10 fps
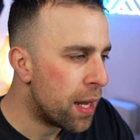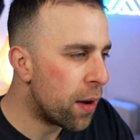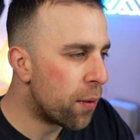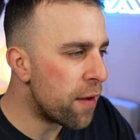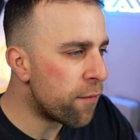
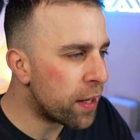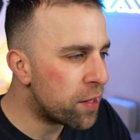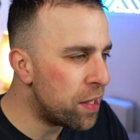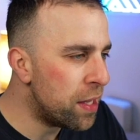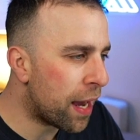Now, if I
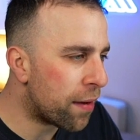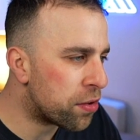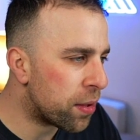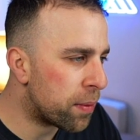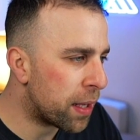did have
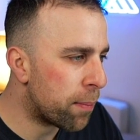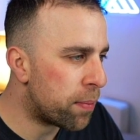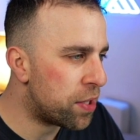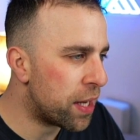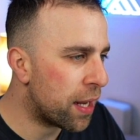something in
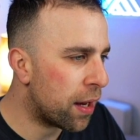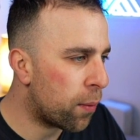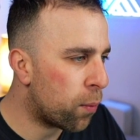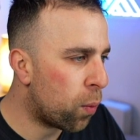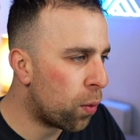particular
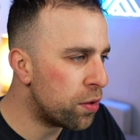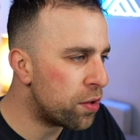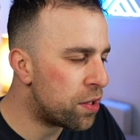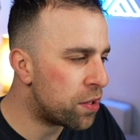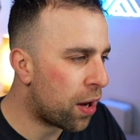I
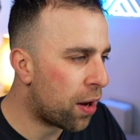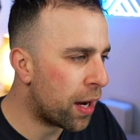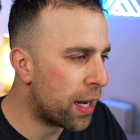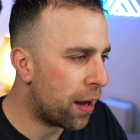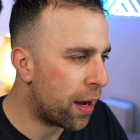wanted to
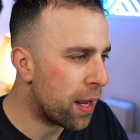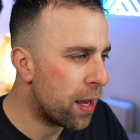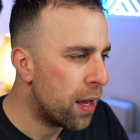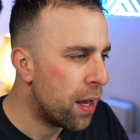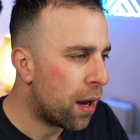highlight,
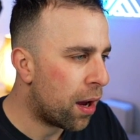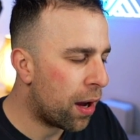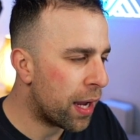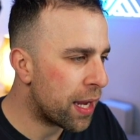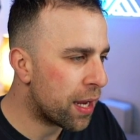
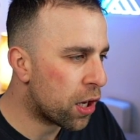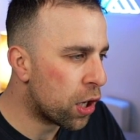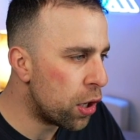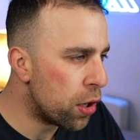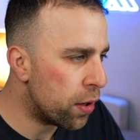I
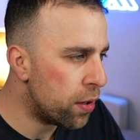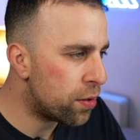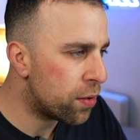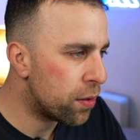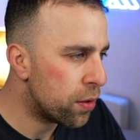
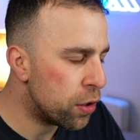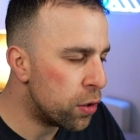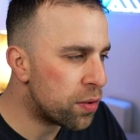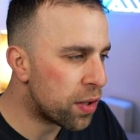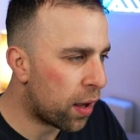could
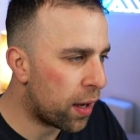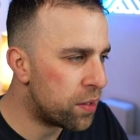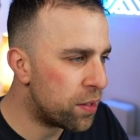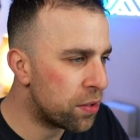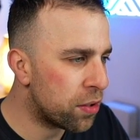
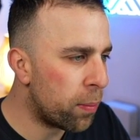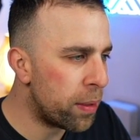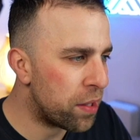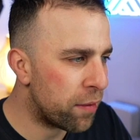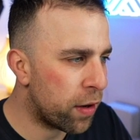utilize this
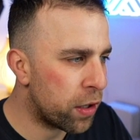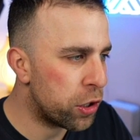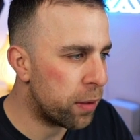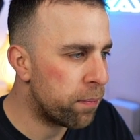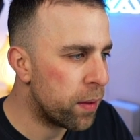commenting
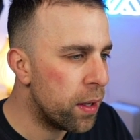function.